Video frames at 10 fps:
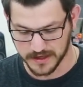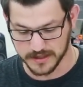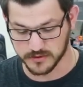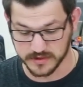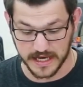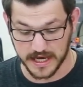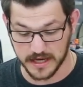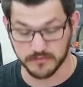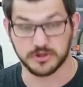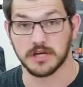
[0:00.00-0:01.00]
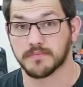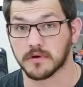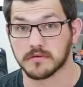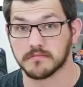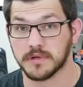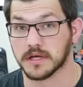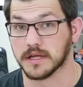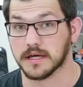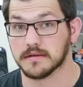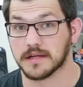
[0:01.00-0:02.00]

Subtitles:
This was a cheaper PLA